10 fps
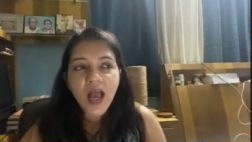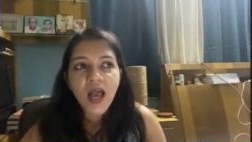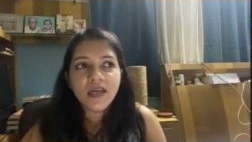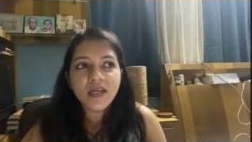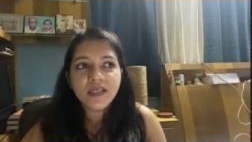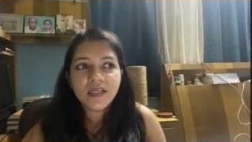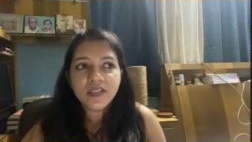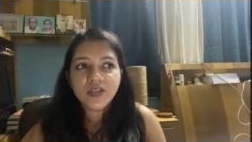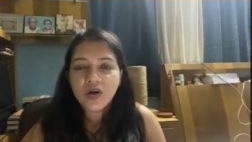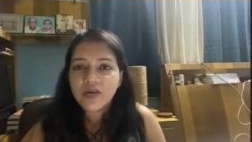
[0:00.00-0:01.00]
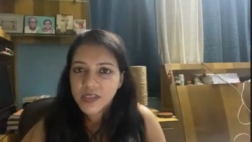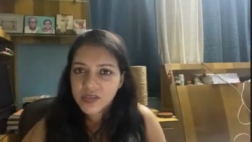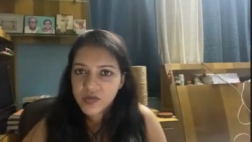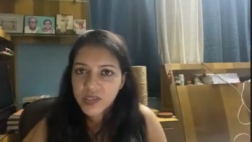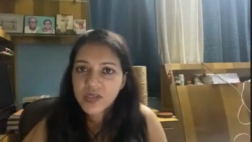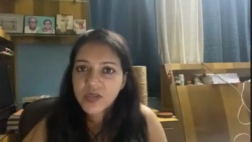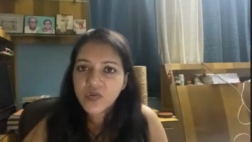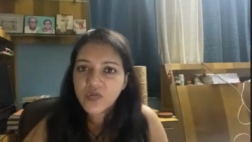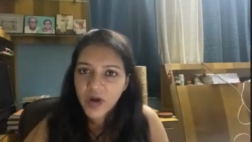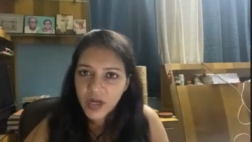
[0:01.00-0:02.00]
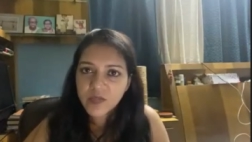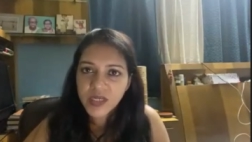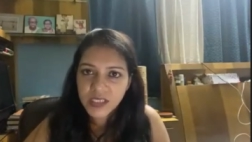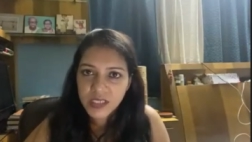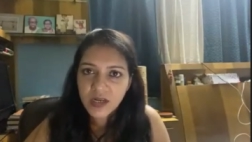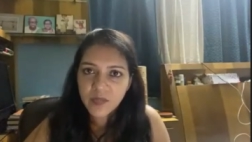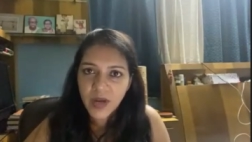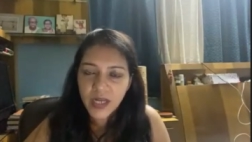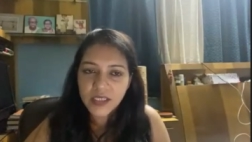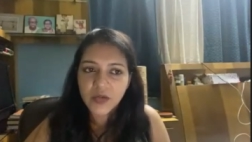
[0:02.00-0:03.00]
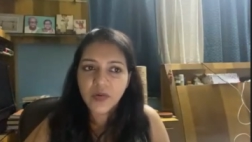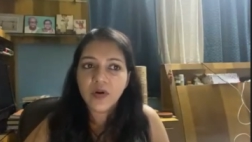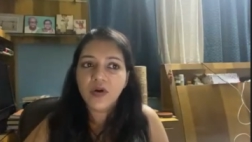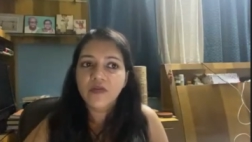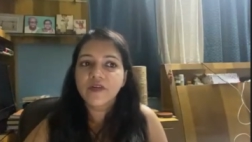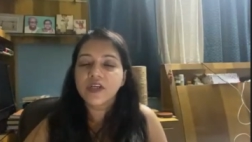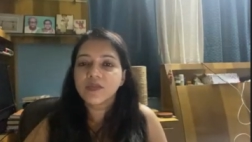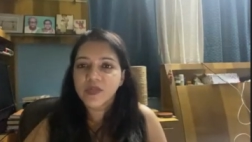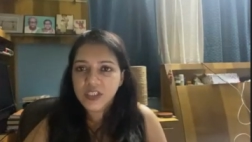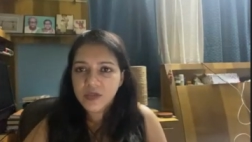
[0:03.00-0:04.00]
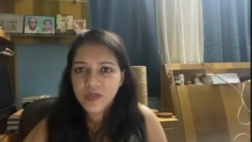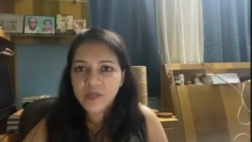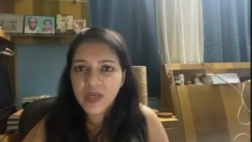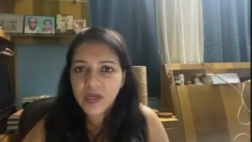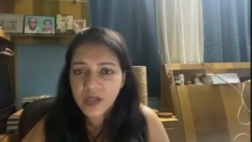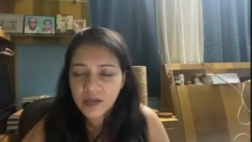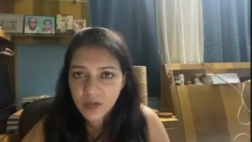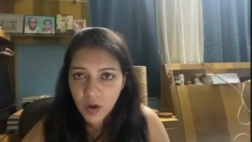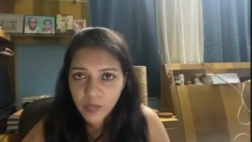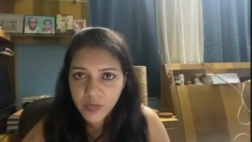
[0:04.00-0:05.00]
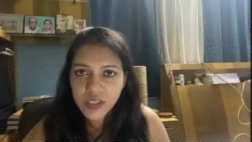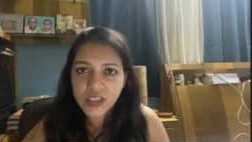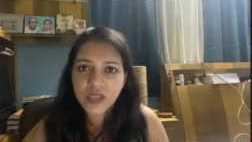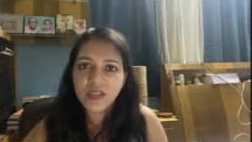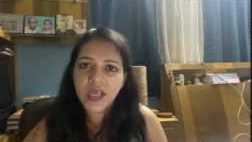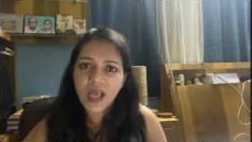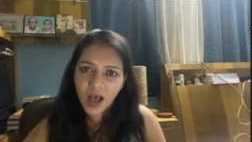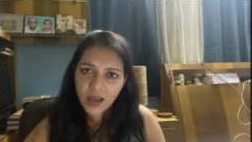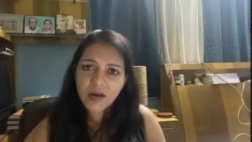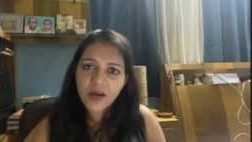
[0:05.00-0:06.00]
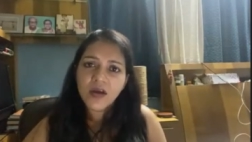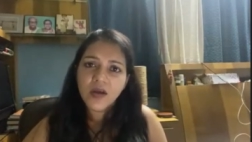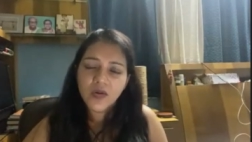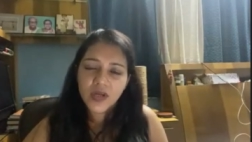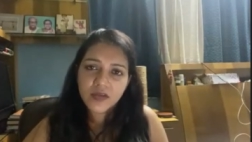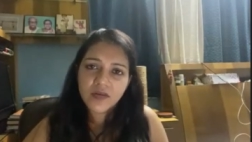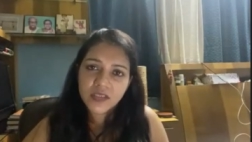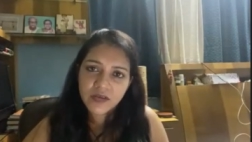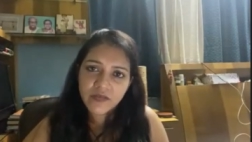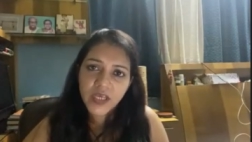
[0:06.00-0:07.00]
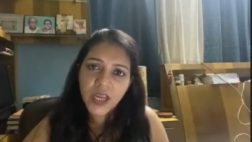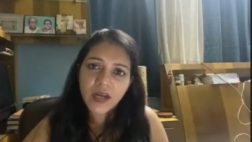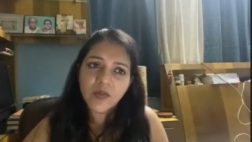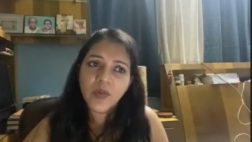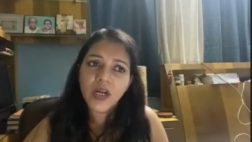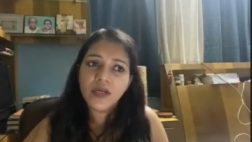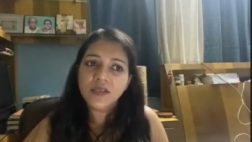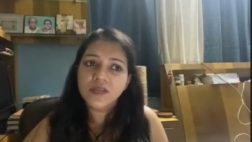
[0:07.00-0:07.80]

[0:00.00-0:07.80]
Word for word: and it is not restricted to one particular party you know of course bjp being in opposition they are not the receiving end but